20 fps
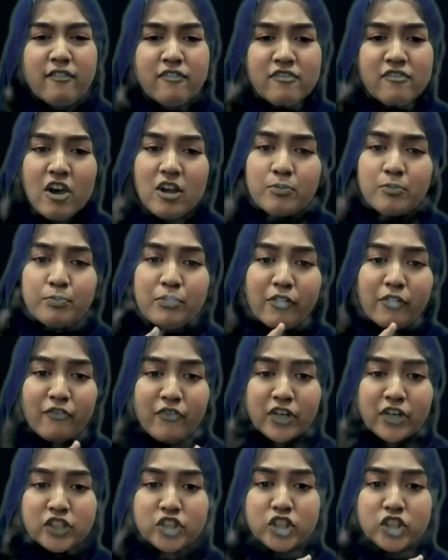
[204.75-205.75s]
Fraud
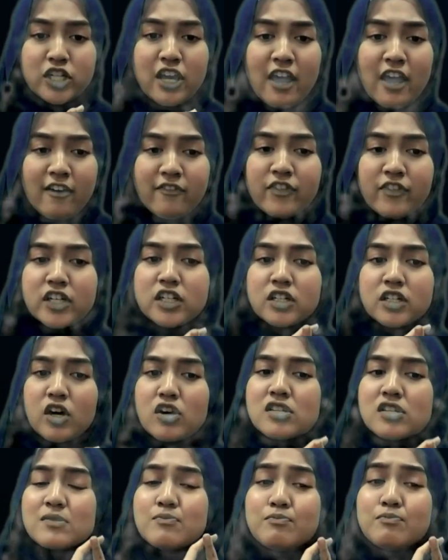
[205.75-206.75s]
prevention efforts
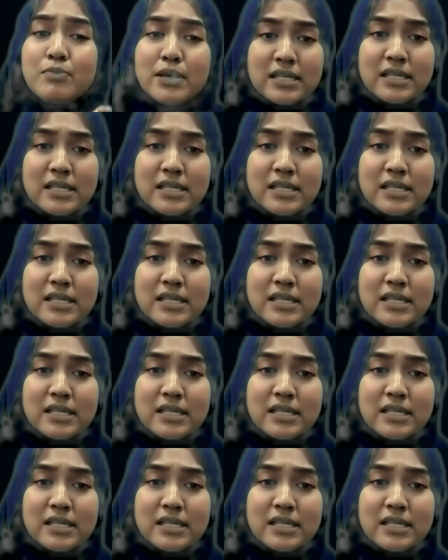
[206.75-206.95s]
cost